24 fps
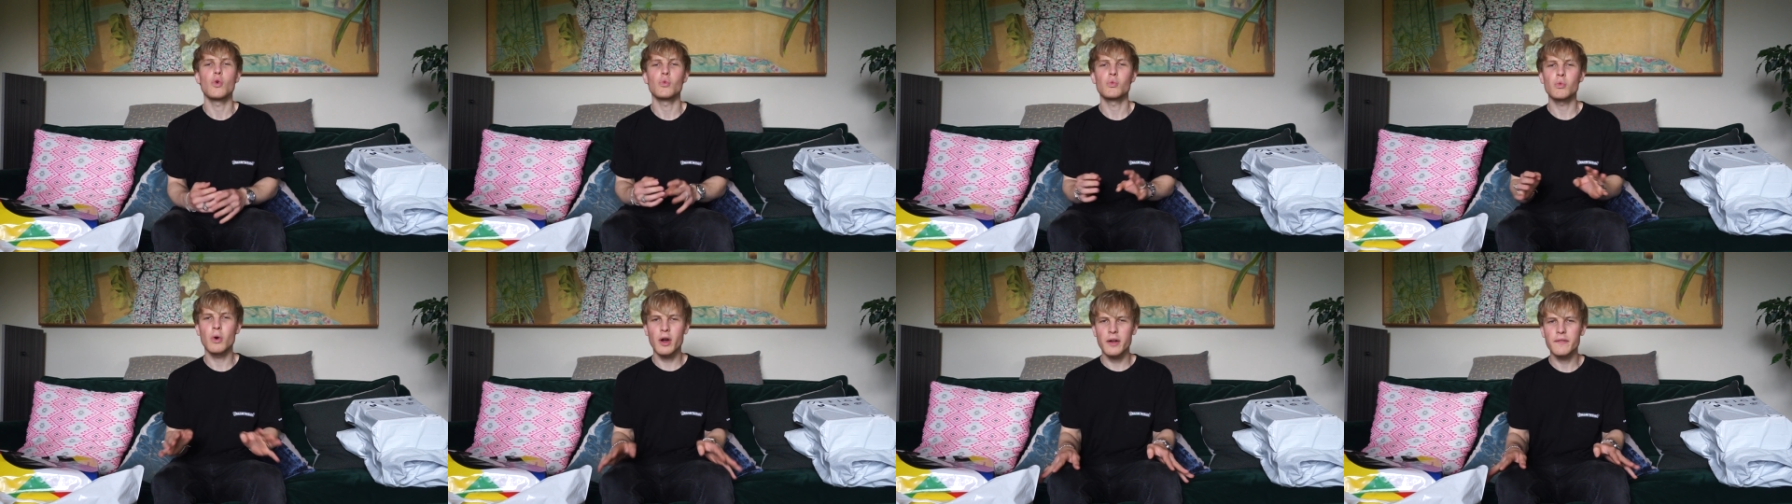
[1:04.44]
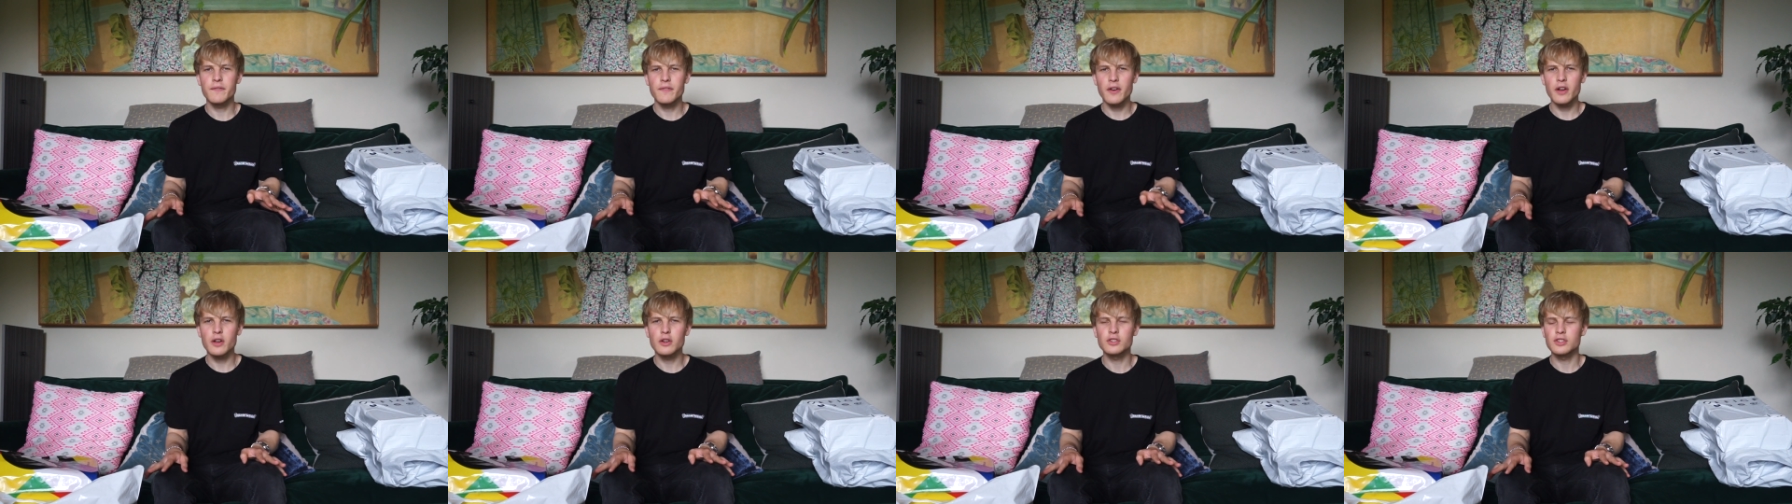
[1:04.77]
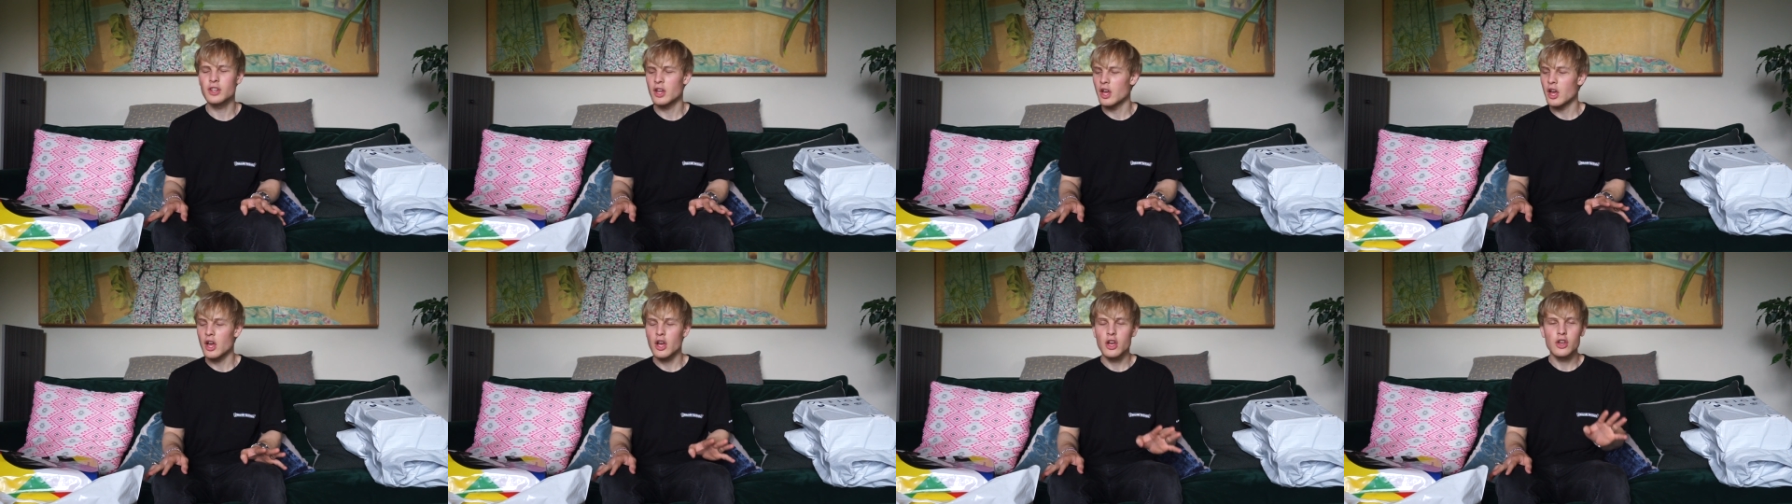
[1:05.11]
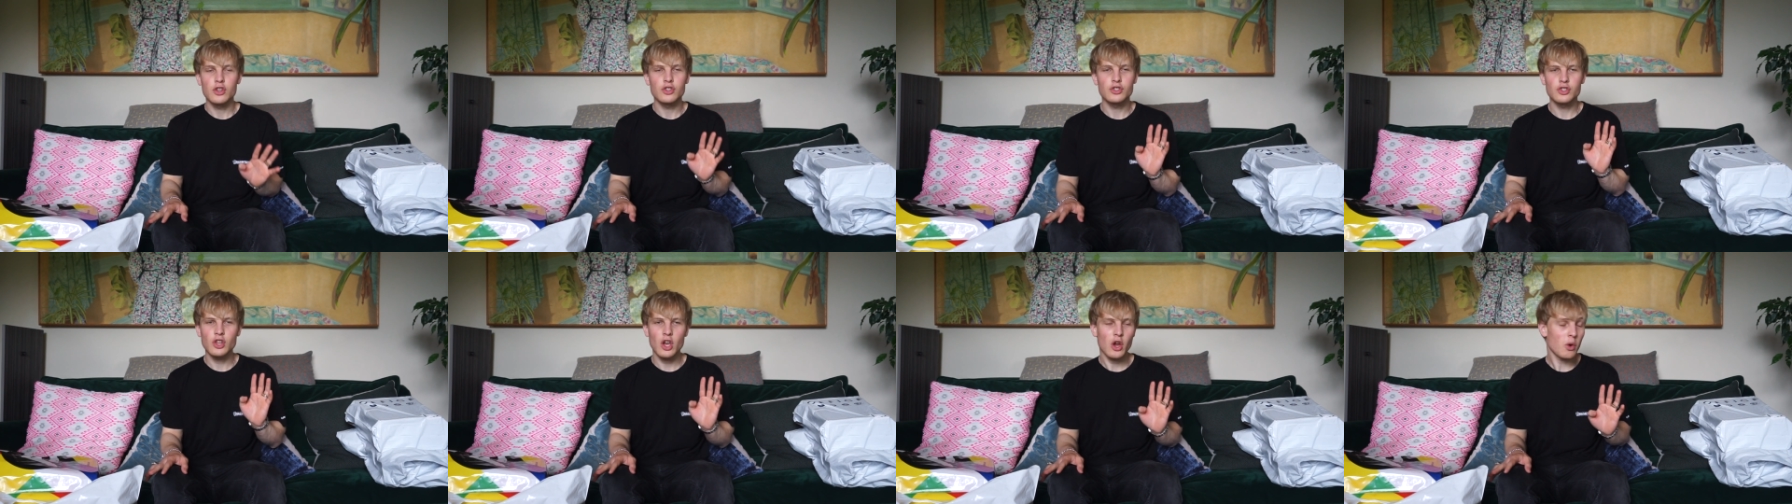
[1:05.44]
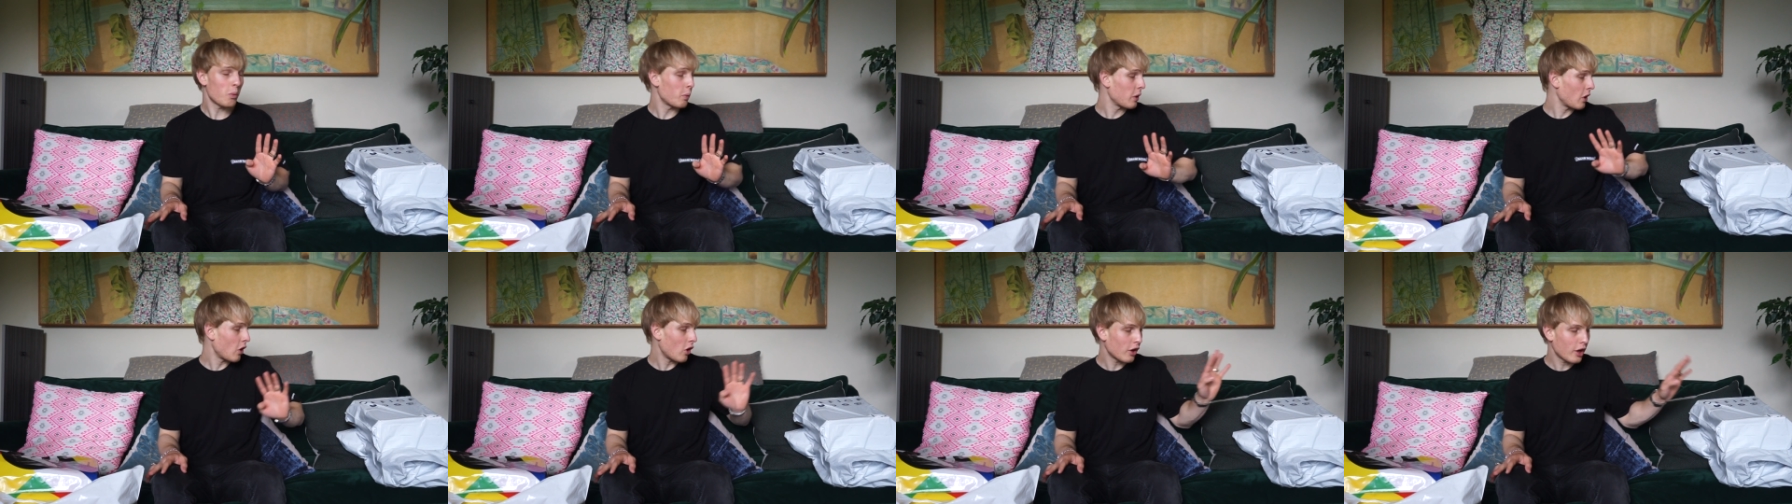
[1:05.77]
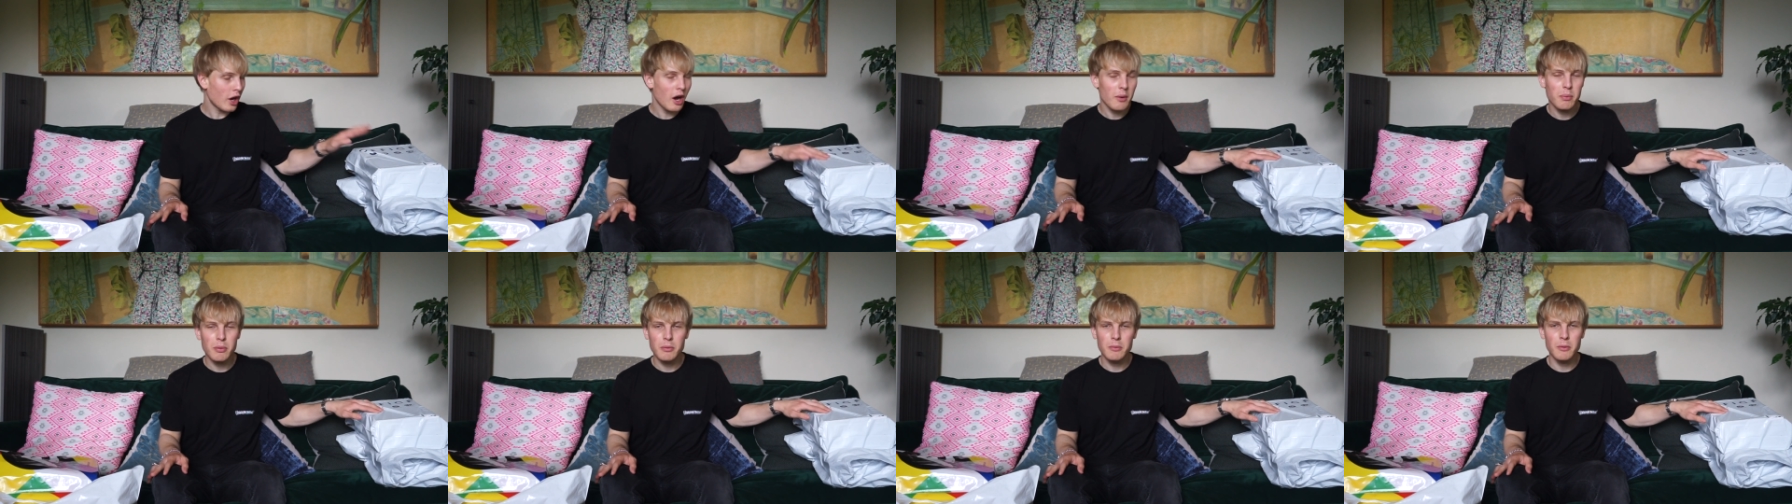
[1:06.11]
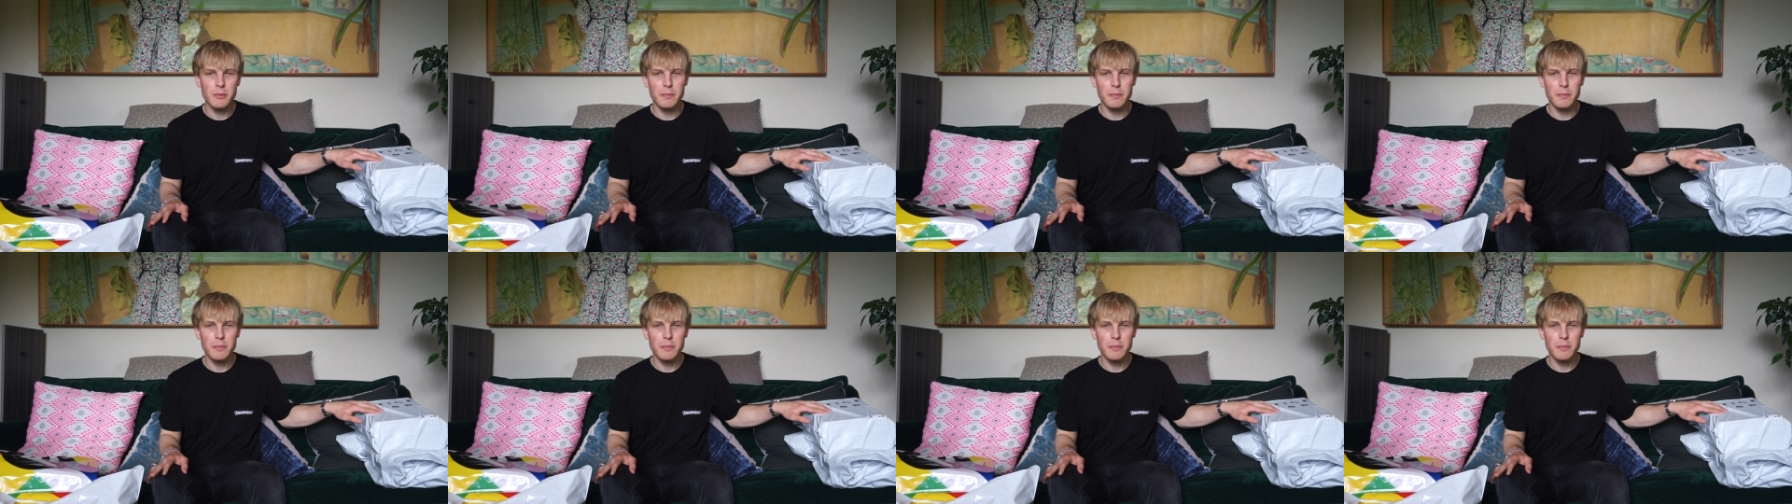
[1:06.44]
Right folks, so we got a couple